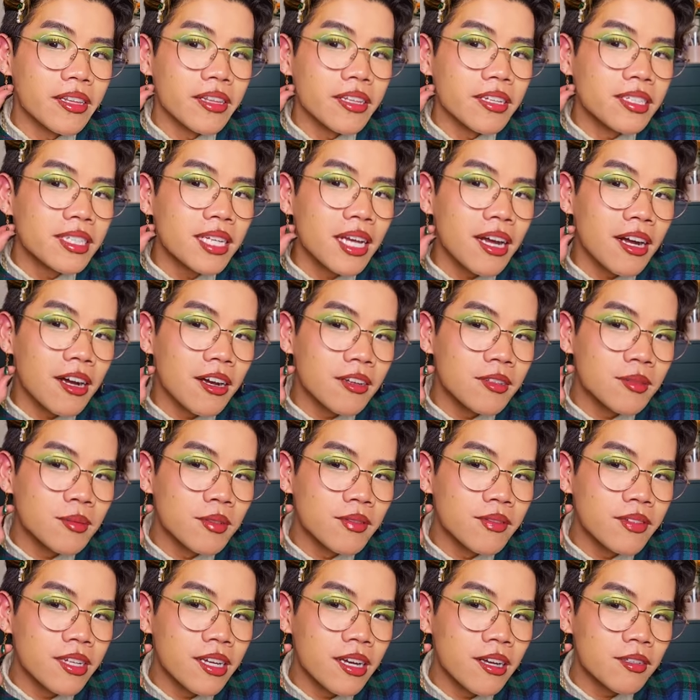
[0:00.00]
these Howl's
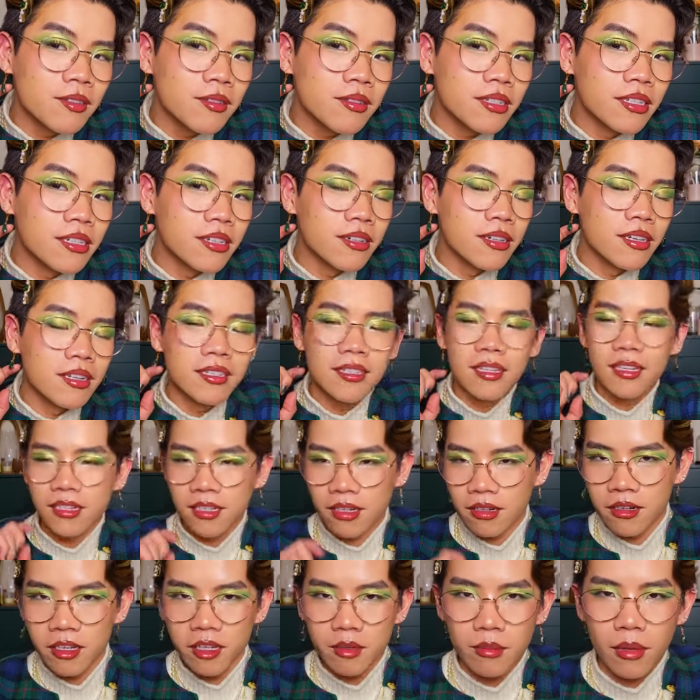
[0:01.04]
Moving Castle earrings that y'all
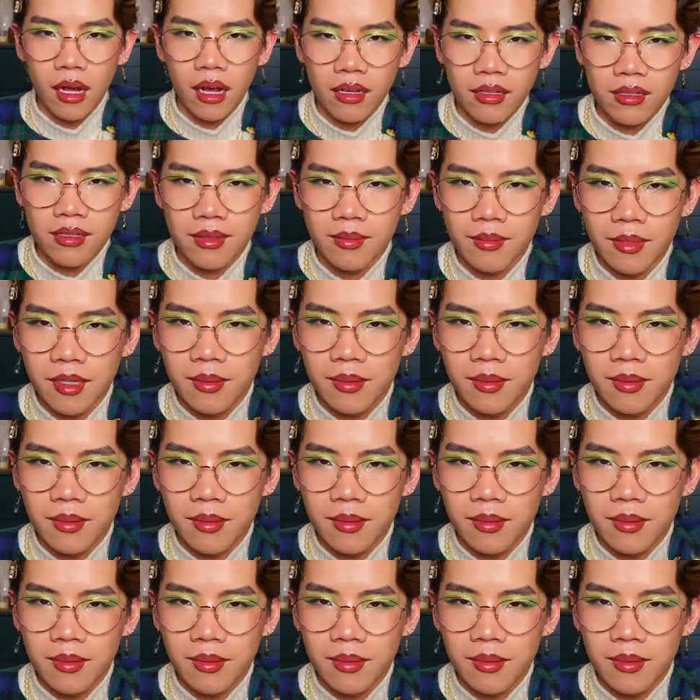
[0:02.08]
keep asking me